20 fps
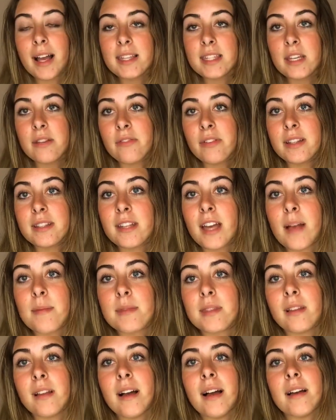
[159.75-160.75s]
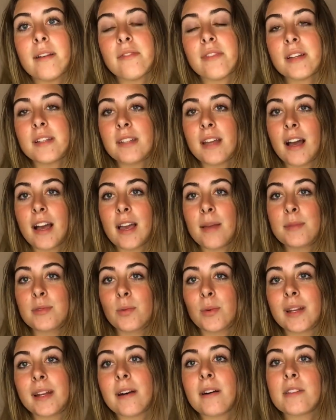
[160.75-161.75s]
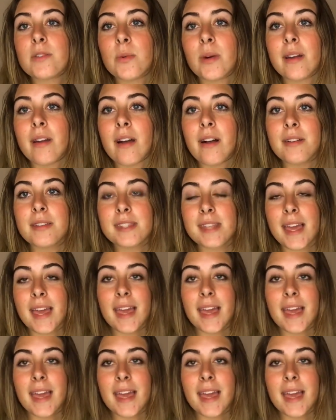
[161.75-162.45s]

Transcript: I say fun times a lot. Fun times, what else, what else?